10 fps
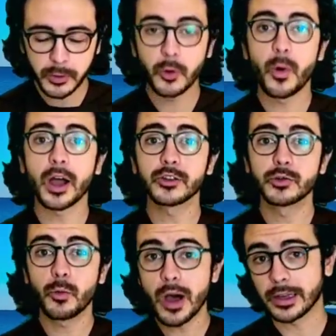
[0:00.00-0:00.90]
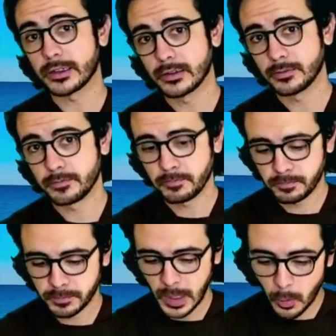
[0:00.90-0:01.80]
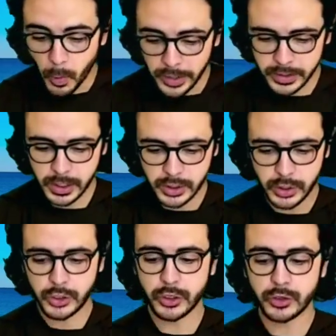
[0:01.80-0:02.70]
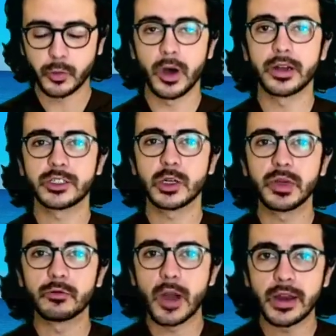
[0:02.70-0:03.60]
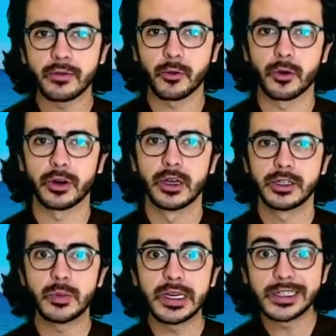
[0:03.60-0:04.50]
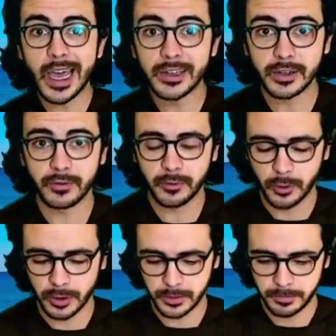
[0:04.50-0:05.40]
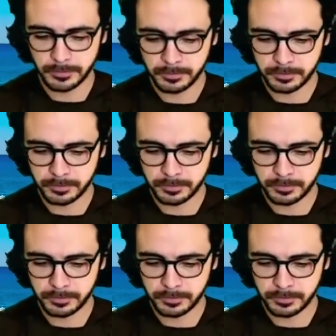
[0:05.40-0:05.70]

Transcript: to watch what? What does the church want us to be ready for, to be attentive for?